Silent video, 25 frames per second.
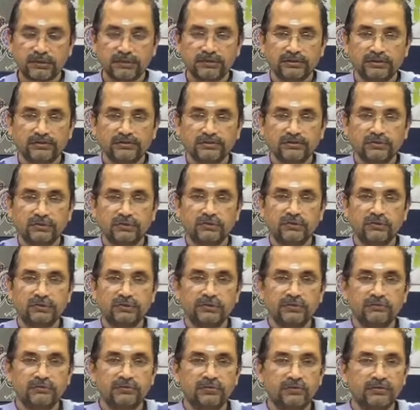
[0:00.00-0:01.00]
So it
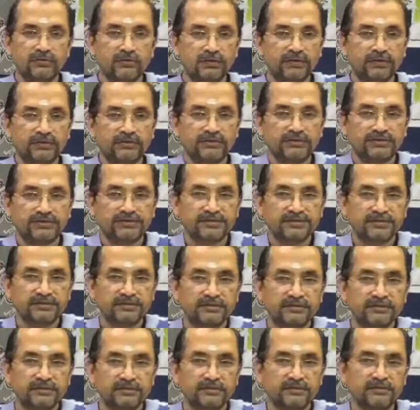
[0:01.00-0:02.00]
will look like this.
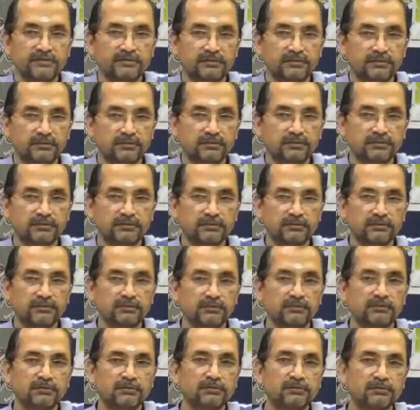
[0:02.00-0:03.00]

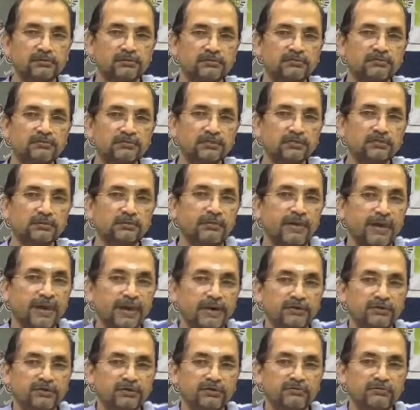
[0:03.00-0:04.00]
From the
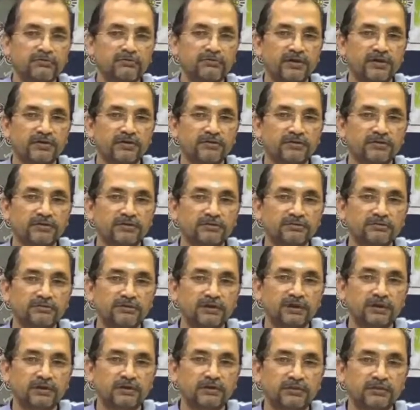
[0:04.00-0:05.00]
back to the front,
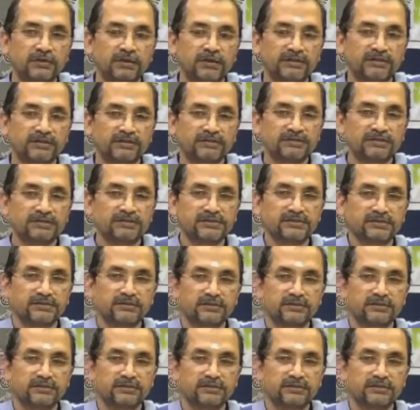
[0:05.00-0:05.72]
it will look like this,